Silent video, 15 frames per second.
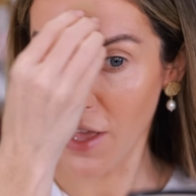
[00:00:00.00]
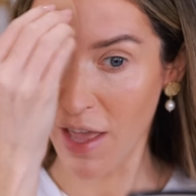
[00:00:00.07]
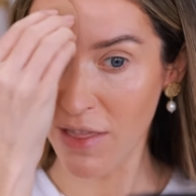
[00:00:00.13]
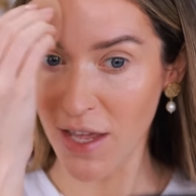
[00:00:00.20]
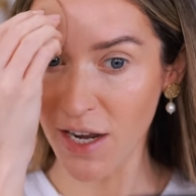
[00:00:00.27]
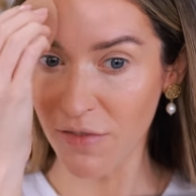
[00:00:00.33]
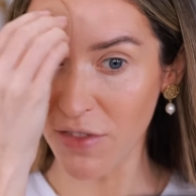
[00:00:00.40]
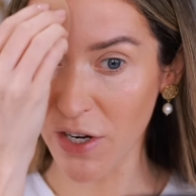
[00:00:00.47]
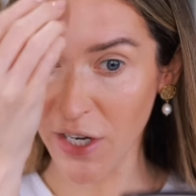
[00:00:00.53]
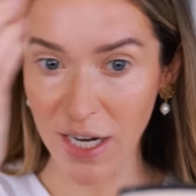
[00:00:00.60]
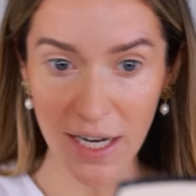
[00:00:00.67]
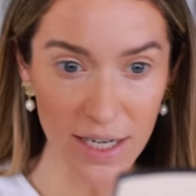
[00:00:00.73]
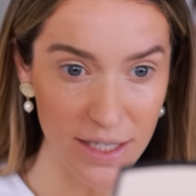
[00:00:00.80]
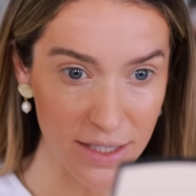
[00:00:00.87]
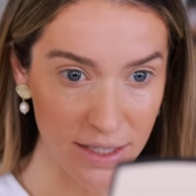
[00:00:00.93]
And then if there
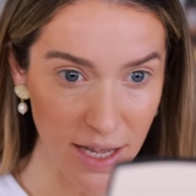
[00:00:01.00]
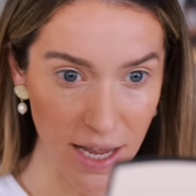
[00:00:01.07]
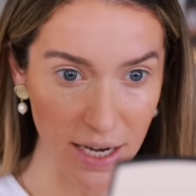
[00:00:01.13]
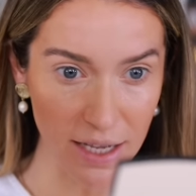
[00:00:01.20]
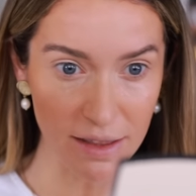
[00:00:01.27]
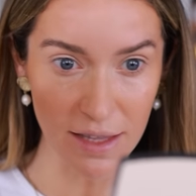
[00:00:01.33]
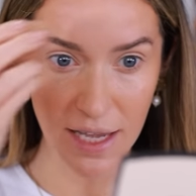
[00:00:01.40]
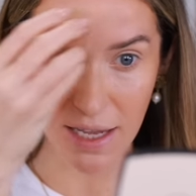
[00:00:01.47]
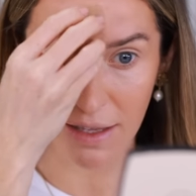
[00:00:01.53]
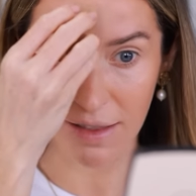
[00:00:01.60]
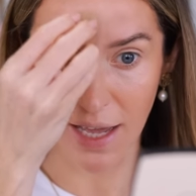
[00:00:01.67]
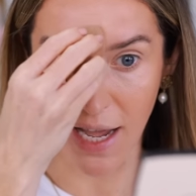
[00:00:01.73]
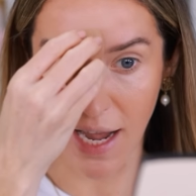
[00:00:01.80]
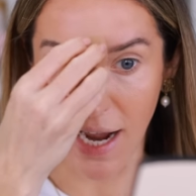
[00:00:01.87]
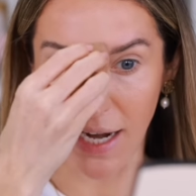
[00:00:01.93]
is anything
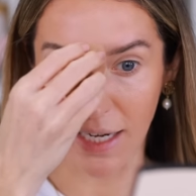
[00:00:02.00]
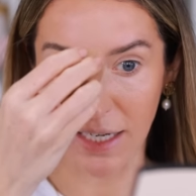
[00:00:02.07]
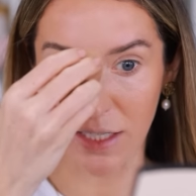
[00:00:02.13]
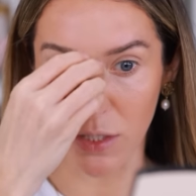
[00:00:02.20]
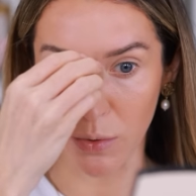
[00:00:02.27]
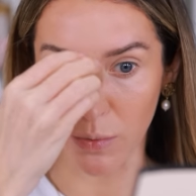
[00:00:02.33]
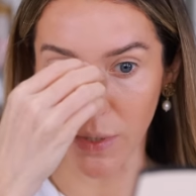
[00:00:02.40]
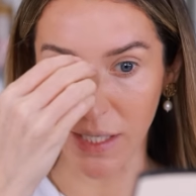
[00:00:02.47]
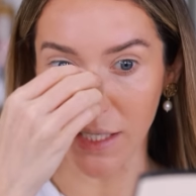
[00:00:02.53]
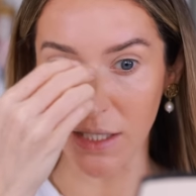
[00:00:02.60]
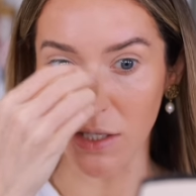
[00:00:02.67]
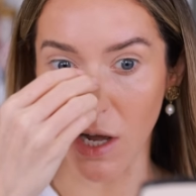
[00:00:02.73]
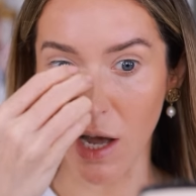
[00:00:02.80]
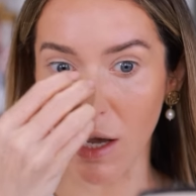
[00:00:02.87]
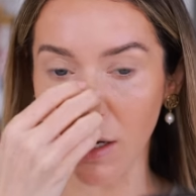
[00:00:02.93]
that I need to
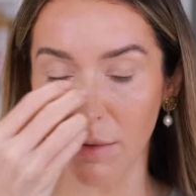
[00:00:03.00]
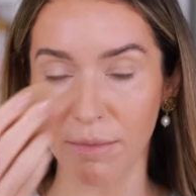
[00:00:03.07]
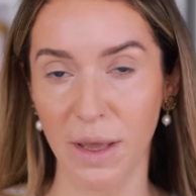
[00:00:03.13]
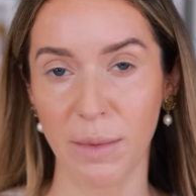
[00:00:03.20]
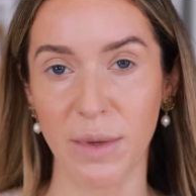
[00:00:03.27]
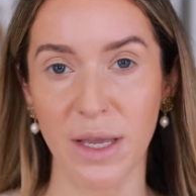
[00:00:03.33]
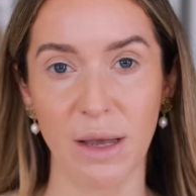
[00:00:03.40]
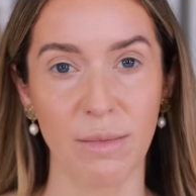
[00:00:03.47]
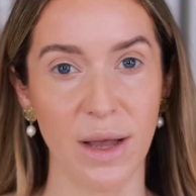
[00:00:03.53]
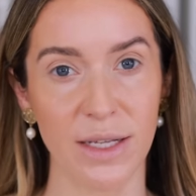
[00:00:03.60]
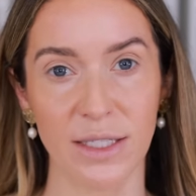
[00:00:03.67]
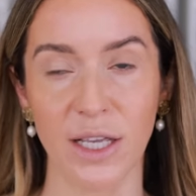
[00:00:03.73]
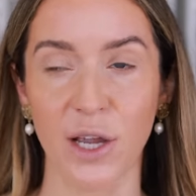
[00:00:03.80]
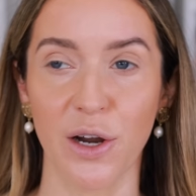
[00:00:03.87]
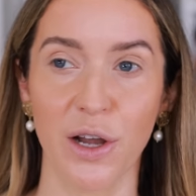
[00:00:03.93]
restock, maybe a
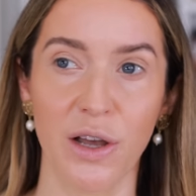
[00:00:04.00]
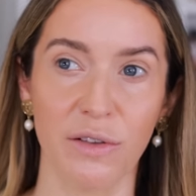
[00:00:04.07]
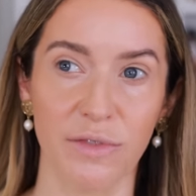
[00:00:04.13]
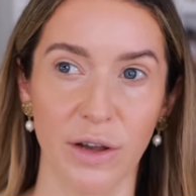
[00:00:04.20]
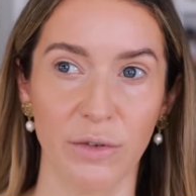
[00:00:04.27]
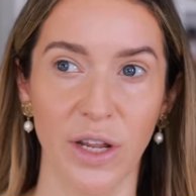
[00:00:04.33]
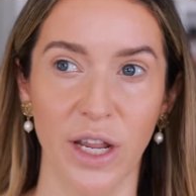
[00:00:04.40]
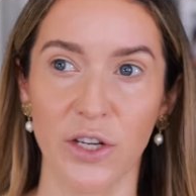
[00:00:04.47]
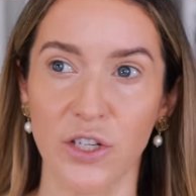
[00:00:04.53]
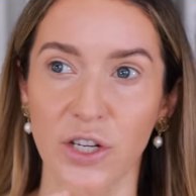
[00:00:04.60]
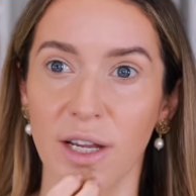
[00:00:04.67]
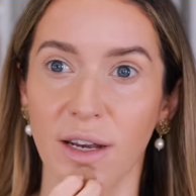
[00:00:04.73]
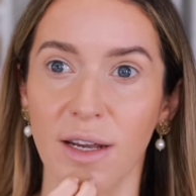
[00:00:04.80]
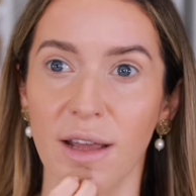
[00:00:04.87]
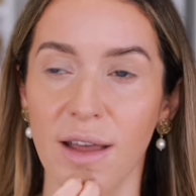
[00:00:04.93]
mascara,
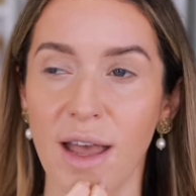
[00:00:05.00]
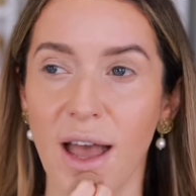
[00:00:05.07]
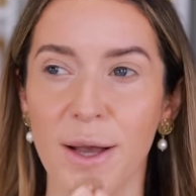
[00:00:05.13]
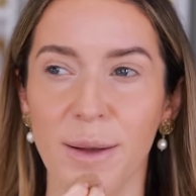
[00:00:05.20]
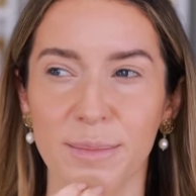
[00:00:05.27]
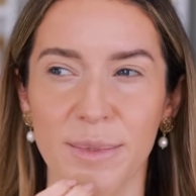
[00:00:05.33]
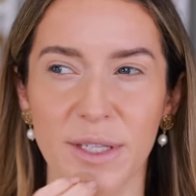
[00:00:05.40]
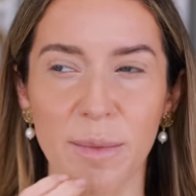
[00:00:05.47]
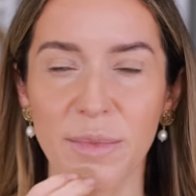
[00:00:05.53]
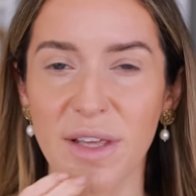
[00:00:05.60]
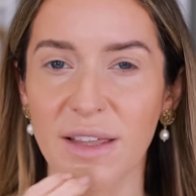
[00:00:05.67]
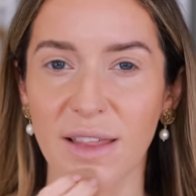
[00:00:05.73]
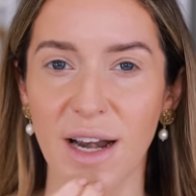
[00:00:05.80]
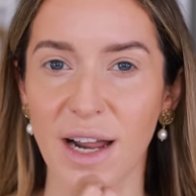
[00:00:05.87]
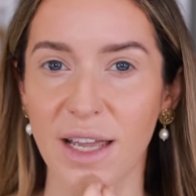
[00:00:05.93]
foundation,
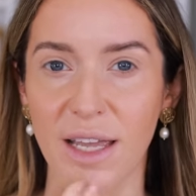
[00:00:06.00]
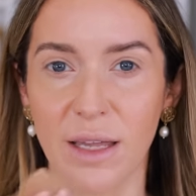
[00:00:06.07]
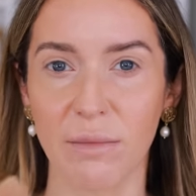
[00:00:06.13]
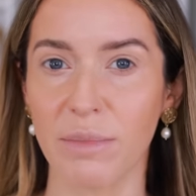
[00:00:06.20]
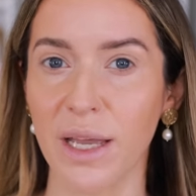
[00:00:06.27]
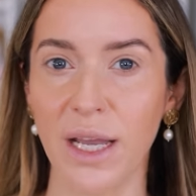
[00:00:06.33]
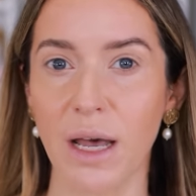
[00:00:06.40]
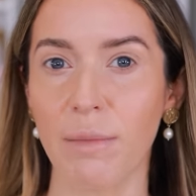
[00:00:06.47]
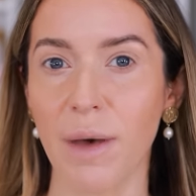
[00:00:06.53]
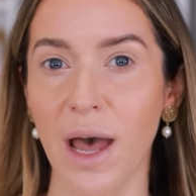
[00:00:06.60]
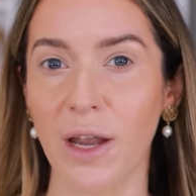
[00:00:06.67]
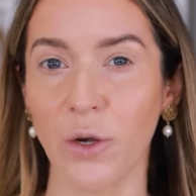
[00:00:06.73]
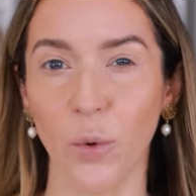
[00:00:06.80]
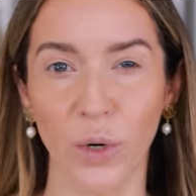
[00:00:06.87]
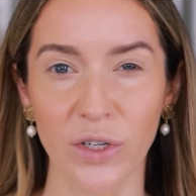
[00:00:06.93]
something that I can pick up
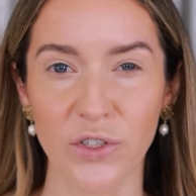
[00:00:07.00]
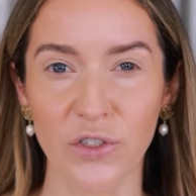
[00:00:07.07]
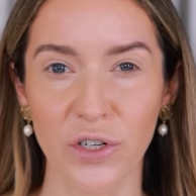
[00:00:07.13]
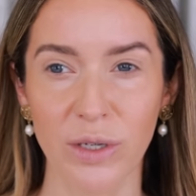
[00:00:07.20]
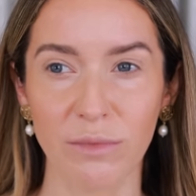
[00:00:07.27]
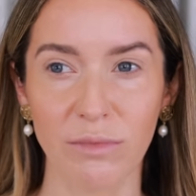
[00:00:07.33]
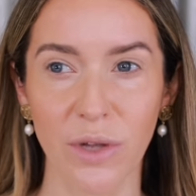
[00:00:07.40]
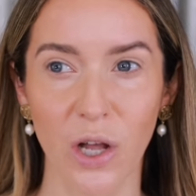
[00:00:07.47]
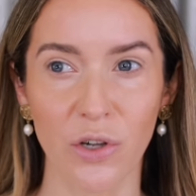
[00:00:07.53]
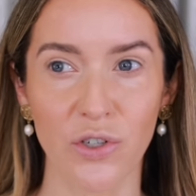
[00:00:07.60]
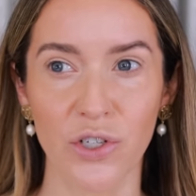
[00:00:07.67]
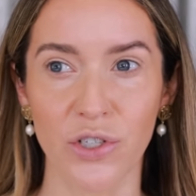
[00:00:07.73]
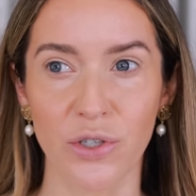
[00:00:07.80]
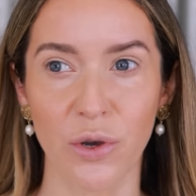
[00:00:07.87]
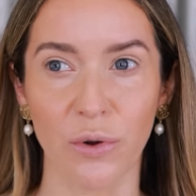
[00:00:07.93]
at Nordstrom, I'll
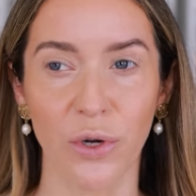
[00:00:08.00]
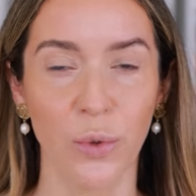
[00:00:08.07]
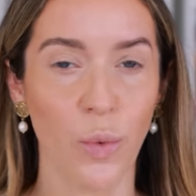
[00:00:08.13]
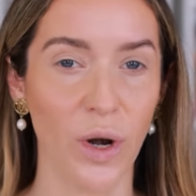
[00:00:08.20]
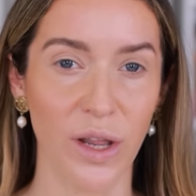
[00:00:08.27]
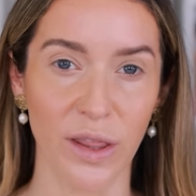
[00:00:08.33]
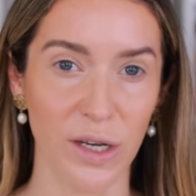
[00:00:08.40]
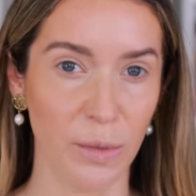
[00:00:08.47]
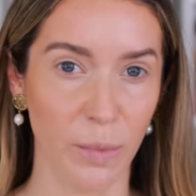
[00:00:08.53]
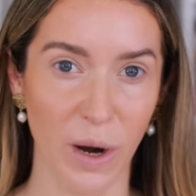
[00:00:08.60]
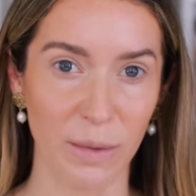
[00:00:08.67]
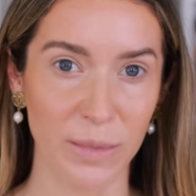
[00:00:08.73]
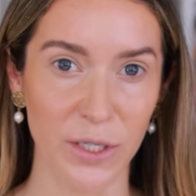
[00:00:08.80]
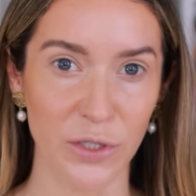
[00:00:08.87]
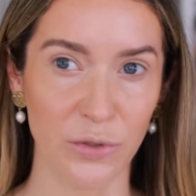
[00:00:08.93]
just go to one of the
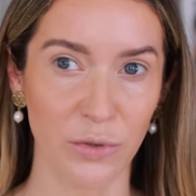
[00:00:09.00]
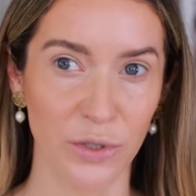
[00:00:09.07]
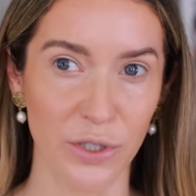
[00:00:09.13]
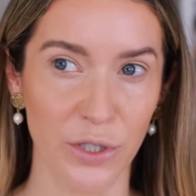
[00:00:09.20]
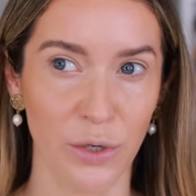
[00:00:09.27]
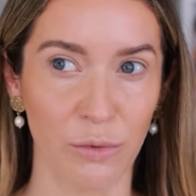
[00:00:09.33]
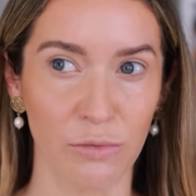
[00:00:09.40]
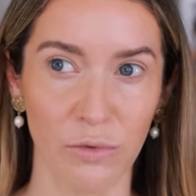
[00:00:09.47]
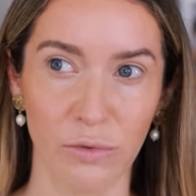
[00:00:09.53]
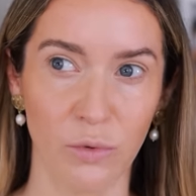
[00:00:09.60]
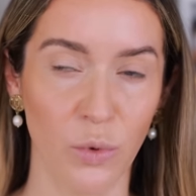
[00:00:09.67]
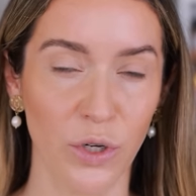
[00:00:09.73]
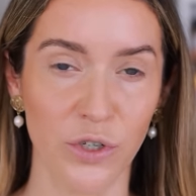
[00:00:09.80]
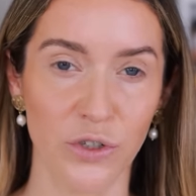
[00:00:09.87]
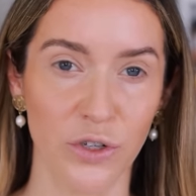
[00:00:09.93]
department stores, you know,
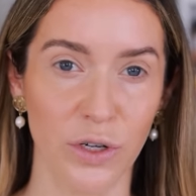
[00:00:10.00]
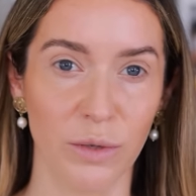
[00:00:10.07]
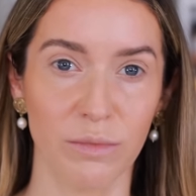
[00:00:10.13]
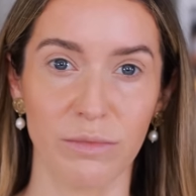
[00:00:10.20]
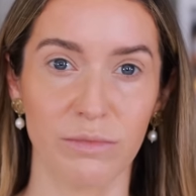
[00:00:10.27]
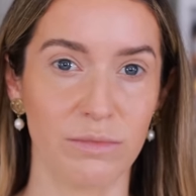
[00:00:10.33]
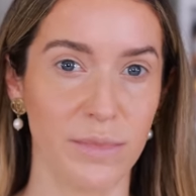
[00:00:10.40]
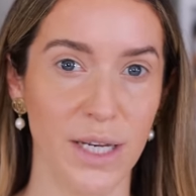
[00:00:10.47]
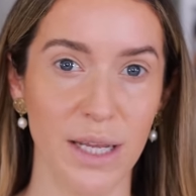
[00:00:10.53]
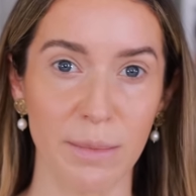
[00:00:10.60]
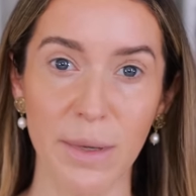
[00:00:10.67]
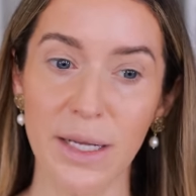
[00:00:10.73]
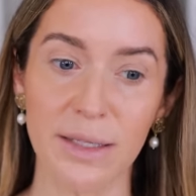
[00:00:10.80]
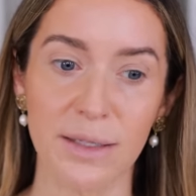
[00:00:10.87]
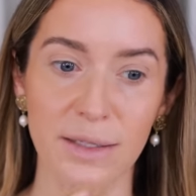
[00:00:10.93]
Nordstrom,
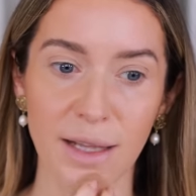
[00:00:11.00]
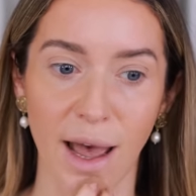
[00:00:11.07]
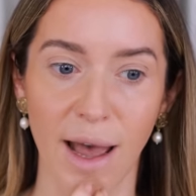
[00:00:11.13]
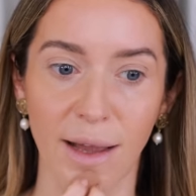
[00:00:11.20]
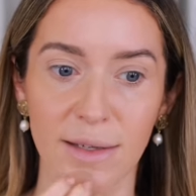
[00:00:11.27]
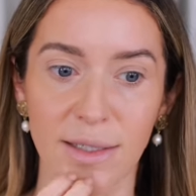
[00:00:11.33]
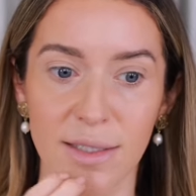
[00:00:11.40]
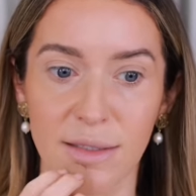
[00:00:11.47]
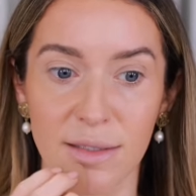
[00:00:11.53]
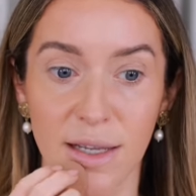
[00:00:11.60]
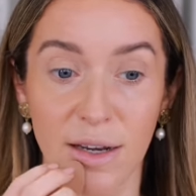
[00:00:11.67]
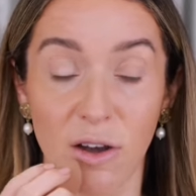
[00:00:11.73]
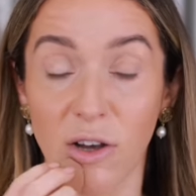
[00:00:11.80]
Neiman, Saks, and